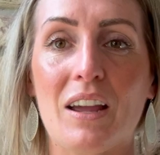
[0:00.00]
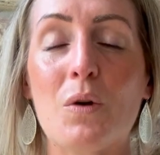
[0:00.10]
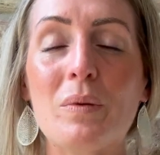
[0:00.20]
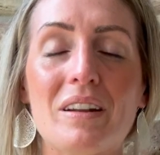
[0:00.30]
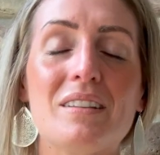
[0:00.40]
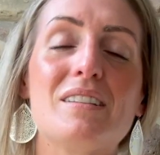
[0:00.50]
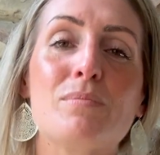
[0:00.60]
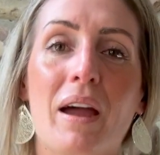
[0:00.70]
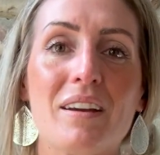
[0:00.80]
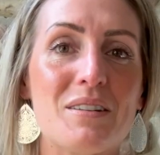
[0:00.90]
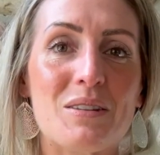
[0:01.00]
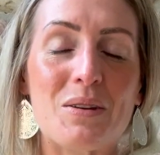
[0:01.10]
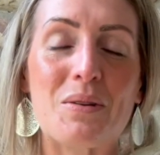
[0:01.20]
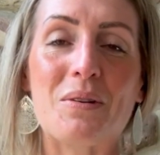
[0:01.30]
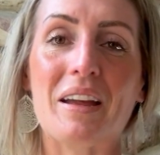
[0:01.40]
I hope it inspires
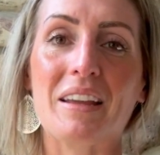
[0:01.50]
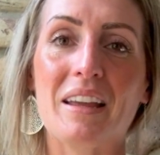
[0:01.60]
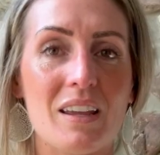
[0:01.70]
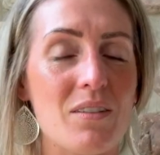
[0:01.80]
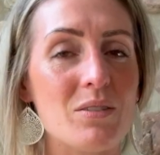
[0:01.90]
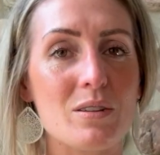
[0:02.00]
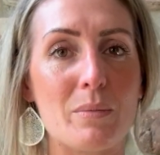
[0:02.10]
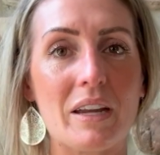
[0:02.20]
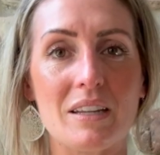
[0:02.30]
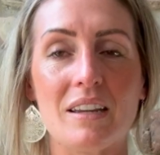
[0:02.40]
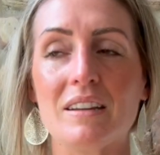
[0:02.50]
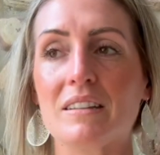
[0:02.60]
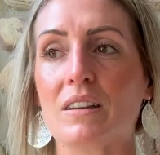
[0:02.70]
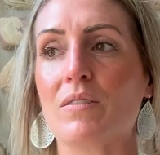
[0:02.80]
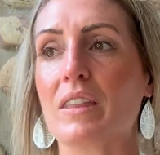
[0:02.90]
you and gave you some
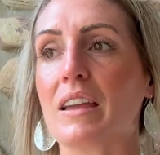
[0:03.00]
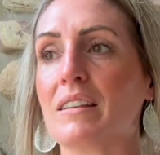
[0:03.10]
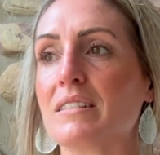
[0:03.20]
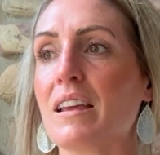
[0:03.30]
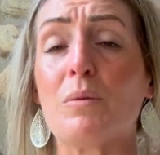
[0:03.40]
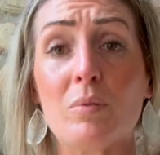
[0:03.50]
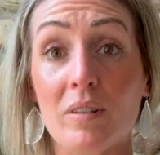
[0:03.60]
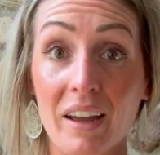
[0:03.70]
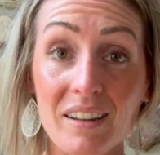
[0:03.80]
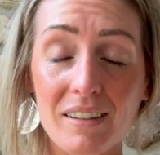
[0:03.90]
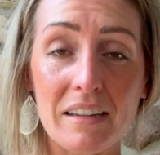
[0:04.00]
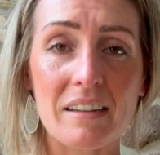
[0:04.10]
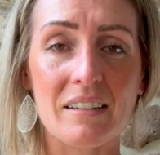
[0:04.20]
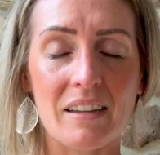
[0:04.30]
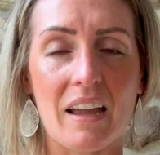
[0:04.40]
ideas of things and
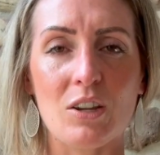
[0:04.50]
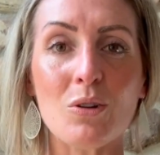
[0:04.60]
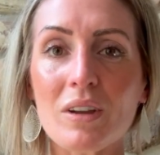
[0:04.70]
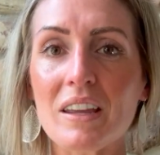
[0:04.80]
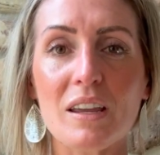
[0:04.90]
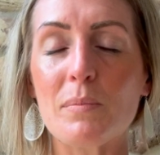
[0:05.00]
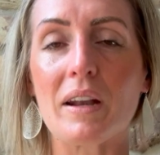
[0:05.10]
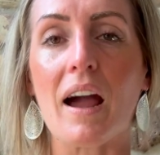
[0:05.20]
places that you can keep an